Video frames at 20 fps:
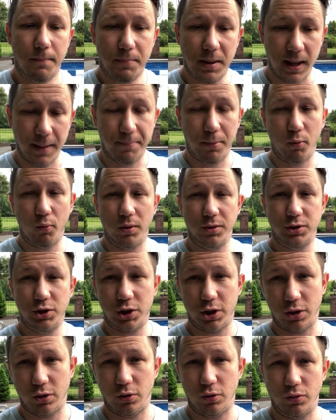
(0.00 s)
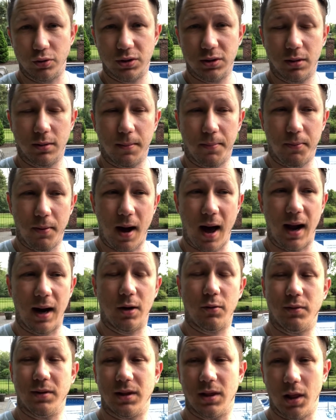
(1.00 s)
people will choose the
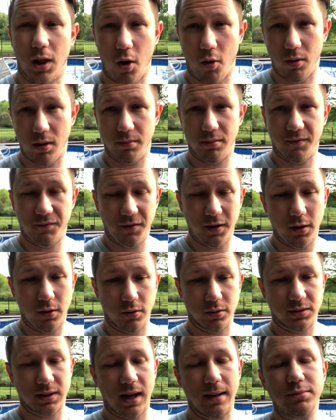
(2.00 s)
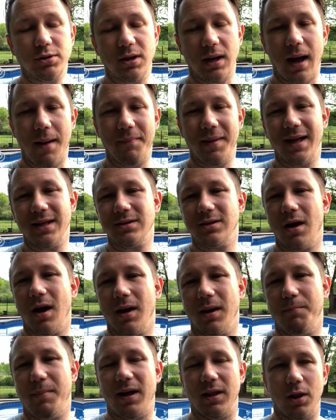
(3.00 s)
product with lower reviews. And I'm not
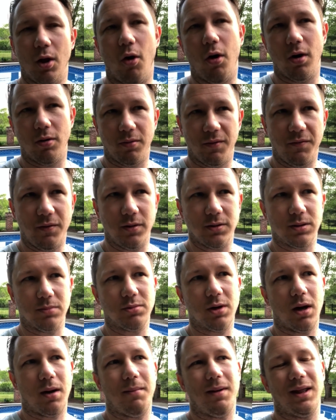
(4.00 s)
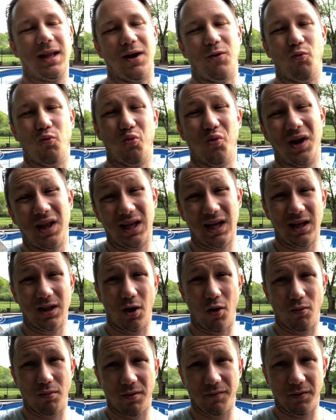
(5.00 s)
talking about lower reviews, I'm talking about like really
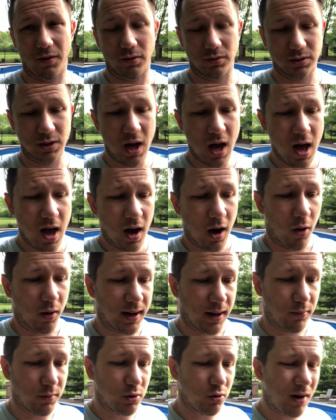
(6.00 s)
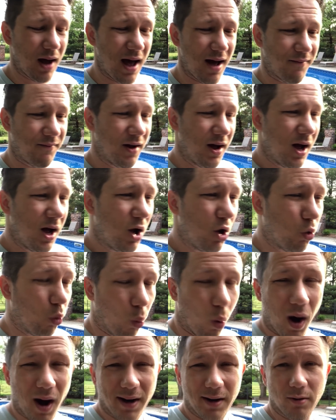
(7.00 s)
low reviews. Okay, when you have
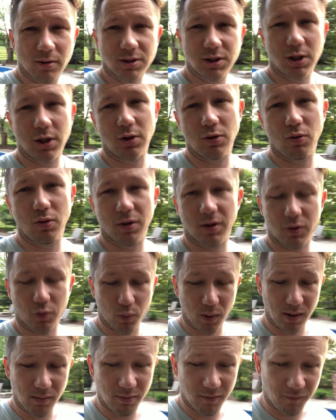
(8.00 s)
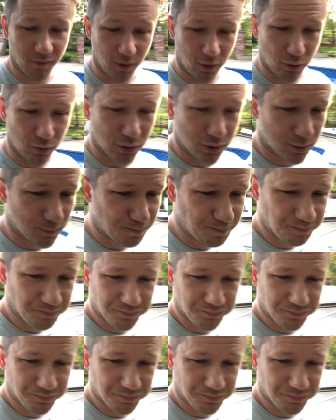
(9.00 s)
1 or 2 or 3 reviews,